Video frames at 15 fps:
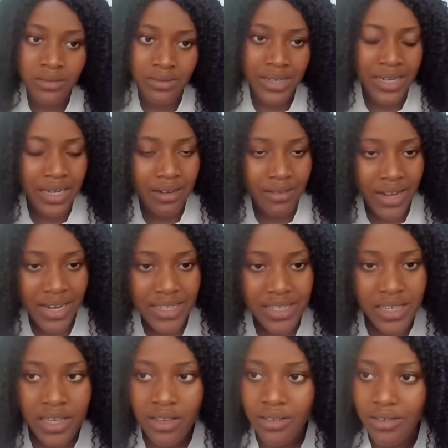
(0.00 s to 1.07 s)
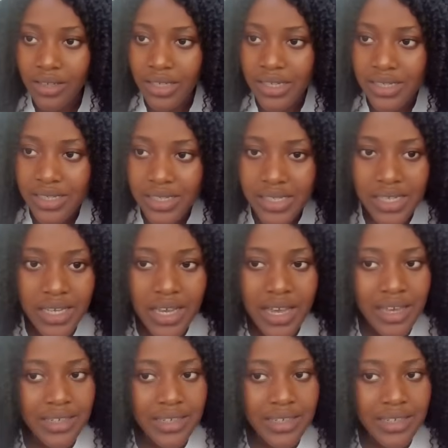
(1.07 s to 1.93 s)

rather, right? You can see